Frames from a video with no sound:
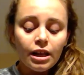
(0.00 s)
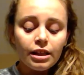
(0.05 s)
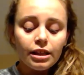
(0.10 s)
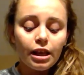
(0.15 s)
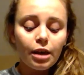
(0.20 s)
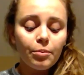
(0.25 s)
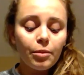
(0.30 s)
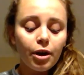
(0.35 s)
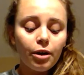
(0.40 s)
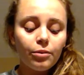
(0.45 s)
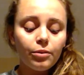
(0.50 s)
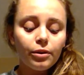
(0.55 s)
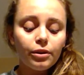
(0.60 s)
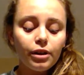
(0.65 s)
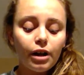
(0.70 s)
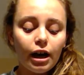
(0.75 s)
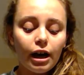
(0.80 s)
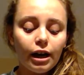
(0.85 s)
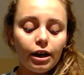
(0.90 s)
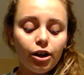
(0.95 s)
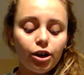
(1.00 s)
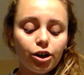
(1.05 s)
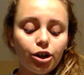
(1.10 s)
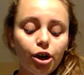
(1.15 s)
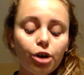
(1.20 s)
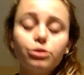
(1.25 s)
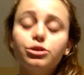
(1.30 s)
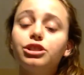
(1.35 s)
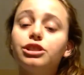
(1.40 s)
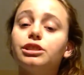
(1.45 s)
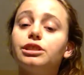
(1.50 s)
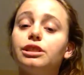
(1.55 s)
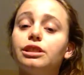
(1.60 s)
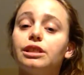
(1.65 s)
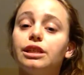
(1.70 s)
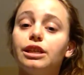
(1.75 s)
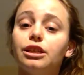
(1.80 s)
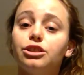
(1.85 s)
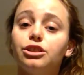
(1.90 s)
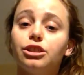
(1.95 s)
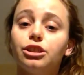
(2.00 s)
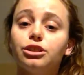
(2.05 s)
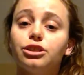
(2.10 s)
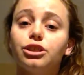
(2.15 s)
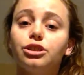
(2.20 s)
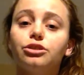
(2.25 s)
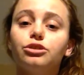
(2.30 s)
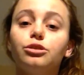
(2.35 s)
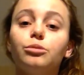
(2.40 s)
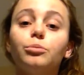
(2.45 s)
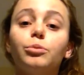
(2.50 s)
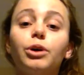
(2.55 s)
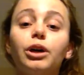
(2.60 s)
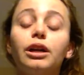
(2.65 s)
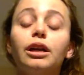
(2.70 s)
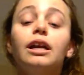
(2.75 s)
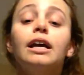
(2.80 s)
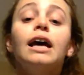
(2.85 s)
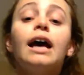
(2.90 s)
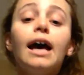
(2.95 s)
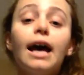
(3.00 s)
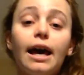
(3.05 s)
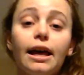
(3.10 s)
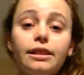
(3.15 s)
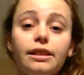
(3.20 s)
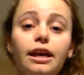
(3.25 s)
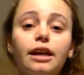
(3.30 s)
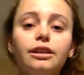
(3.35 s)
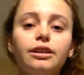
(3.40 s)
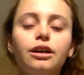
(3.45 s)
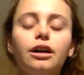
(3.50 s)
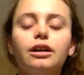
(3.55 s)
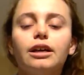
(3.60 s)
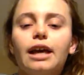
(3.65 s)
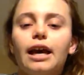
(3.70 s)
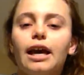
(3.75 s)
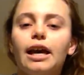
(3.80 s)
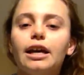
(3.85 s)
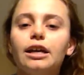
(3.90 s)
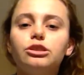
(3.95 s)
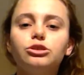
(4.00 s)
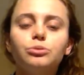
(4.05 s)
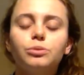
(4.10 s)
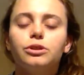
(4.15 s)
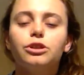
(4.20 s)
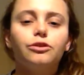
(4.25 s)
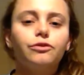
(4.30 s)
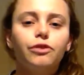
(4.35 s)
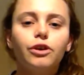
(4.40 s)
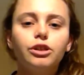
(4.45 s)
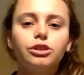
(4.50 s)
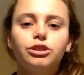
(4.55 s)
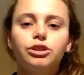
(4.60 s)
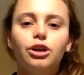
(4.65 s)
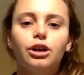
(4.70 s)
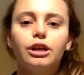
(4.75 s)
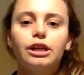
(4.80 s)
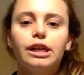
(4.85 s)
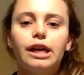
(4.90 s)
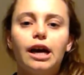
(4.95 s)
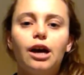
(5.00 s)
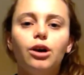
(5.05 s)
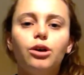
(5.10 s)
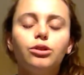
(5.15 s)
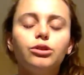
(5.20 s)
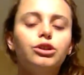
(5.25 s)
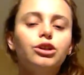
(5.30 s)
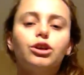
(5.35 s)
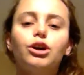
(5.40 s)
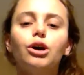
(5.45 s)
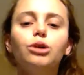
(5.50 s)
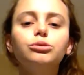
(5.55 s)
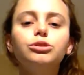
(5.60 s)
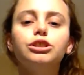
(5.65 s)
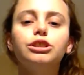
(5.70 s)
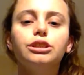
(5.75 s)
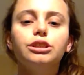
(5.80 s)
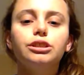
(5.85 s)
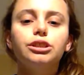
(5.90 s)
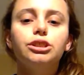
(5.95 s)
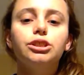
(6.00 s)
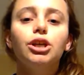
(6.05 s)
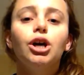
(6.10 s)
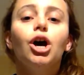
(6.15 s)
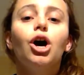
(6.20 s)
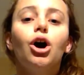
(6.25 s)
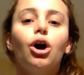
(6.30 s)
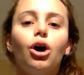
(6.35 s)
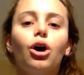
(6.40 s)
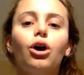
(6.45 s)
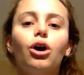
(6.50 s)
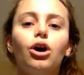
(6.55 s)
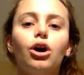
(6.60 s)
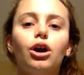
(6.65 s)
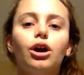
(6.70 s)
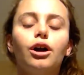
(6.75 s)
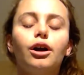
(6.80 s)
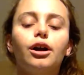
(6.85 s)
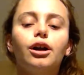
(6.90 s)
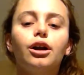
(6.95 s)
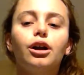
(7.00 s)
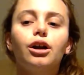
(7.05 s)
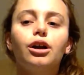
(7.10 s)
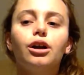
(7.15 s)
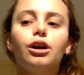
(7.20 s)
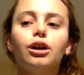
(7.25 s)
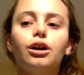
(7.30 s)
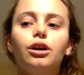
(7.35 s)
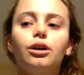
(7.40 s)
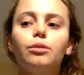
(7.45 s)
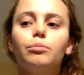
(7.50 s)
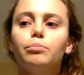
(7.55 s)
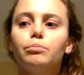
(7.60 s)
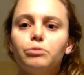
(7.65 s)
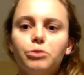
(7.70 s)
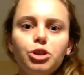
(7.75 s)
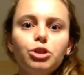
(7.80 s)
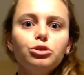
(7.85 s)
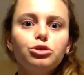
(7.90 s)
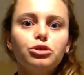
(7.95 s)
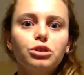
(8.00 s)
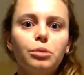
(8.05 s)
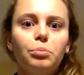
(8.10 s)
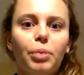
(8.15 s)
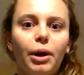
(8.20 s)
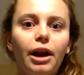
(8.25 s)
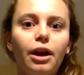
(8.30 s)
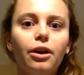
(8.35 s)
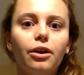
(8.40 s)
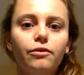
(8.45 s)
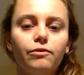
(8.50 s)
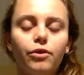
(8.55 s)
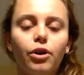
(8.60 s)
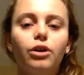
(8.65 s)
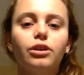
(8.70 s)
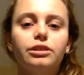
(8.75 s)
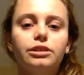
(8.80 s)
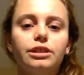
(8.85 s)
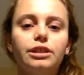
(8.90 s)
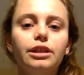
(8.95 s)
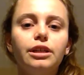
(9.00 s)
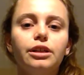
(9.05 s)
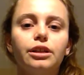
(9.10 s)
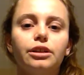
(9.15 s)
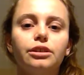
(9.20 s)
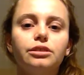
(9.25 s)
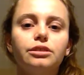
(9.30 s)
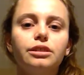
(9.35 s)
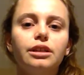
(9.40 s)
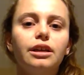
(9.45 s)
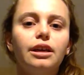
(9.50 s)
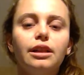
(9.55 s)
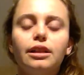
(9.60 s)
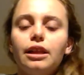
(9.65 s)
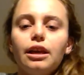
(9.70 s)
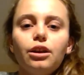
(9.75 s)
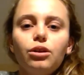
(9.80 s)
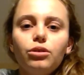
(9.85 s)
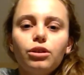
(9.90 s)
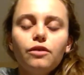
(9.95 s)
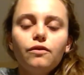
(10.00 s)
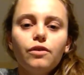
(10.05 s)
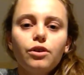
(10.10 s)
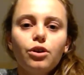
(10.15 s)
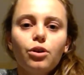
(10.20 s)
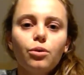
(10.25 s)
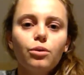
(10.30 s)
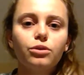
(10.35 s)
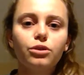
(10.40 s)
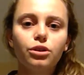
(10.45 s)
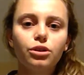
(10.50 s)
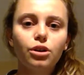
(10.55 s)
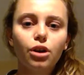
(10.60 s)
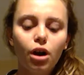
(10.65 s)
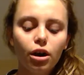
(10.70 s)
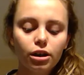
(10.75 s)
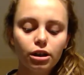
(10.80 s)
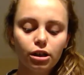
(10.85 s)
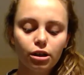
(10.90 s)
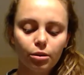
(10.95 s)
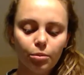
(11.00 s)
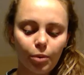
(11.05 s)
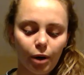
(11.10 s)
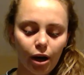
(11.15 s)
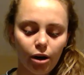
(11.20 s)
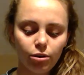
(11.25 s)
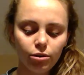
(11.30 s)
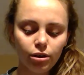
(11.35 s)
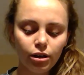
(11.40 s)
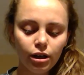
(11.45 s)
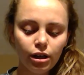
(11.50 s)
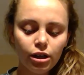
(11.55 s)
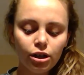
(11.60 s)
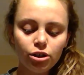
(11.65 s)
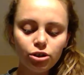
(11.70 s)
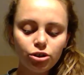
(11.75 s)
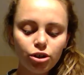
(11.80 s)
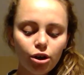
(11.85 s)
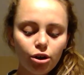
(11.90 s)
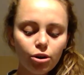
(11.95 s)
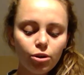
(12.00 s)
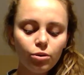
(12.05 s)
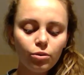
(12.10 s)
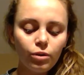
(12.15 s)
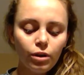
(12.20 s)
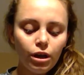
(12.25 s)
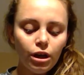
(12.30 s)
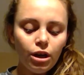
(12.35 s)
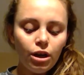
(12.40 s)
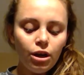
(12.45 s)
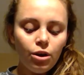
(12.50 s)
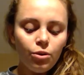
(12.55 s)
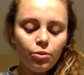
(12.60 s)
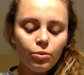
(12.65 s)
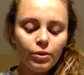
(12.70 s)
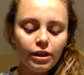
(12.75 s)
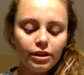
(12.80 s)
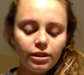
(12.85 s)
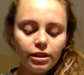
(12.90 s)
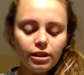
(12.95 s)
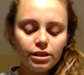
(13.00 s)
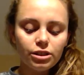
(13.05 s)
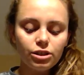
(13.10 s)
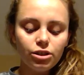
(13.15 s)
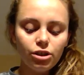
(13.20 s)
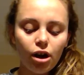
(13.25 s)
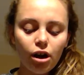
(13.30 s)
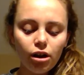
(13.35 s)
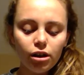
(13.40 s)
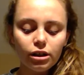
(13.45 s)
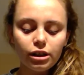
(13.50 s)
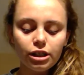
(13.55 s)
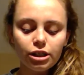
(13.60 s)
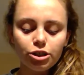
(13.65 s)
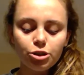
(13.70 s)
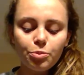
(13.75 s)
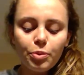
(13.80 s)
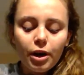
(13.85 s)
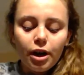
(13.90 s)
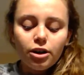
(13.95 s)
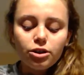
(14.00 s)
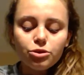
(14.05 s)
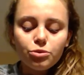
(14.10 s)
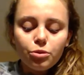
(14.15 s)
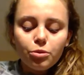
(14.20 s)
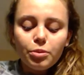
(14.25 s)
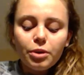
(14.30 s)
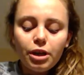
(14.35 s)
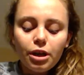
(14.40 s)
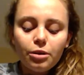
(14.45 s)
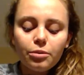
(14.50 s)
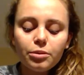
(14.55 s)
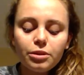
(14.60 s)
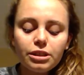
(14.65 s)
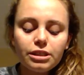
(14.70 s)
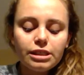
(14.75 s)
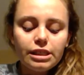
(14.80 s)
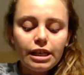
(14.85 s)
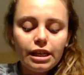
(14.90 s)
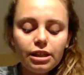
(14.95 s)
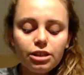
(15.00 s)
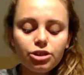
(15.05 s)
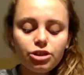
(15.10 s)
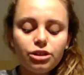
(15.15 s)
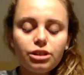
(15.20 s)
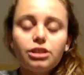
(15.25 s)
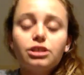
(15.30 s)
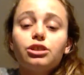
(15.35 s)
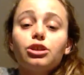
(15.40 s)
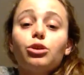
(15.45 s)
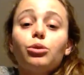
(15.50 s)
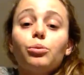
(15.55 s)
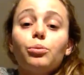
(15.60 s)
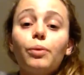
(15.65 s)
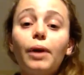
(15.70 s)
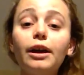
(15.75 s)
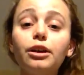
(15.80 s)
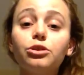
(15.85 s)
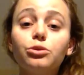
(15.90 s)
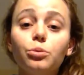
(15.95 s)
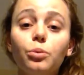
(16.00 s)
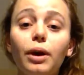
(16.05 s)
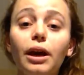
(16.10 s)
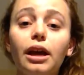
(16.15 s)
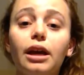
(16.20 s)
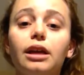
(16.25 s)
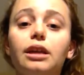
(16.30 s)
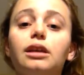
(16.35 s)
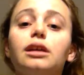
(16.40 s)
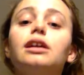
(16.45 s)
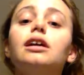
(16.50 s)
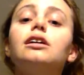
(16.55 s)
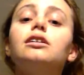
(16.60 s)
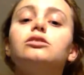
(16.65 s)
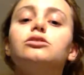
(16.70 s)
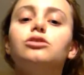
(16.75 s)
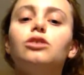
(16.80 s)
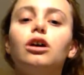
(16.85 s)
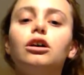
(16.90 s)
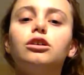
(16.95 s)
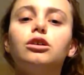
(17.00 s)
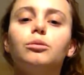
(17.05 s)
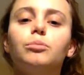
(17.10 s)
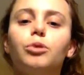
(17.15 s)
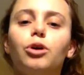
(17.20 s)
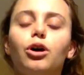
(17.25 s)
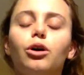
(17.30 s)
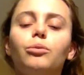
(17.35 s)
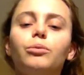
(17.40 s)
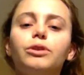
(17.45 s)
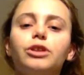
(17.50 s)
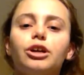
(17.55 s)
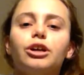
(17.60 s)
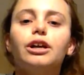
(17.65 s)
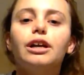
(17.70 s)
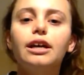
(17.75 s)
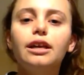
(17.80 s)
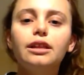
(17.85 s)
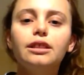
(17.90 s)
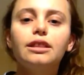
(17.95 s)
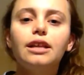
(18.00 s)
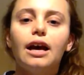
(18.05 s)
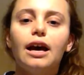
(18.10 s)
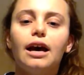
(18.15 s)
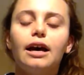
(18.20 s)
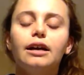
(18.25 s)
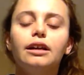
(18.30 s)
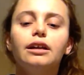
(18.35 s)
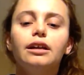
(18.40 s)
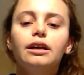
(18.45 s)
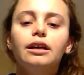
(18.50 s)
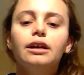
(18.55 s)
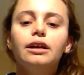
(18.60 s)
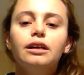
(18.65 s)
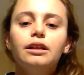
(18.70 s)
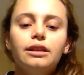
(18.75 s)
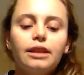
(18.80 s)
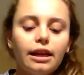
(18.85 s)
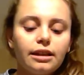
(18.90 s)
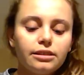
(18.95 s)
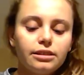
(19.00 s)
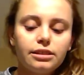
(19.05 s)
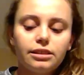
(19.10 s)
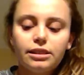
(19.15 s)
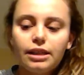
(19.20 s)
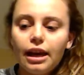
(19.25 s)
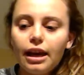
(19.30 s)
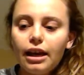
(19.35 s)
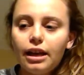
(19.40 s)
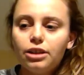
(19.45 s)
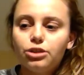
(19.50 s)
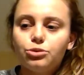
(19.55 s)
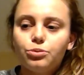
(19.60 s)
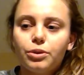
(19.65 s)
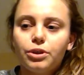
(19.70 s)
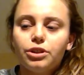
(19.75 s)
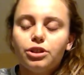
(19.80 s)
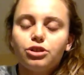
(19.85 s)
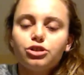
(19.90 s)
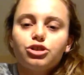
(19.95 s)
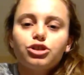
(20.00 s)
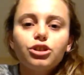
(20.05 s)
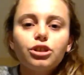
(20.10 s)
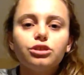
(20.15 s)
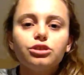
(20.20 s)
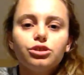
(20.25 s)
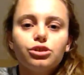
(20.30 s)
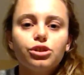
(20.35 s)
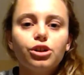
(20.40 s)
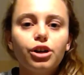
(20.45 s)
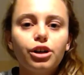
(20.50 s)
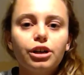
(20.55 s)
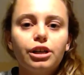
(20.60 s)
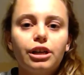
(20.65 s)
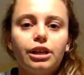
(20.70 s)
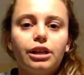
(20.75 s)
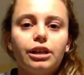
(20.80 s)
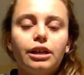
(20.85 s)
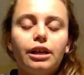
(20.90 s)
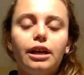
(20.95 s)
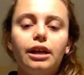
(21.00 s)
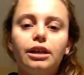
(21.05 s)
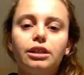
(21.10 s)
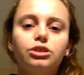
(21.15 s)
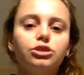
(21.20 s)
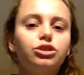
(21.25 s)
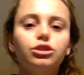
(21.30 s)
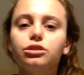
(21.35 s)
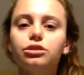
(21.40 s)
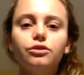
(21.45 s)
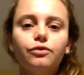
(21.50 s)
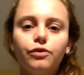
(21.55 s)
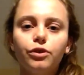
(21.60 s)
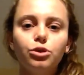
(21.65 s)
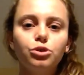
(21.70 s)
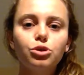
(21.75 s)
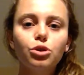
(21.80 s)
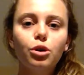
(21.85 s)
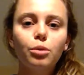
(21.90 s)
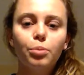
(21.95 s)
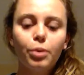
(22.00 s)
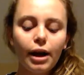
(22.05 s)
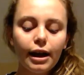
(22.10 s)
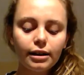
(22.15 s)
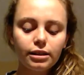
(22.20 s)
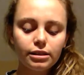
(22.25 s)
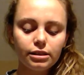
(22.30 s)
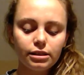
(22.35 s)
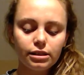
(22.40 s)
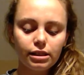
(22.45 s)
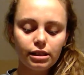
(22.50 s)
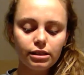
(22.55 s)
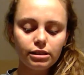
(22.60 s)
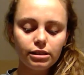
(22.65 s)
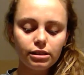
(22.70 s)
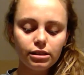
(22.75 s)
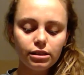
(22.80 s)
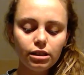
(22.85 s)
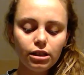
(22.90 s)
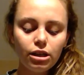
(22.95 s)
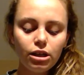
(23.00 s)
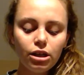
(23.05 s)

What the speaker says: They may rely on coaches to teach their children, but at that young age, when they're first starting out, the coaches are usually parent volunteers, and they don't even know what they're talking about. So with this knowledge, parents will be able to teach the correct way to kick a soccer ball when they're in that stage where they're just learning and just a few short practices.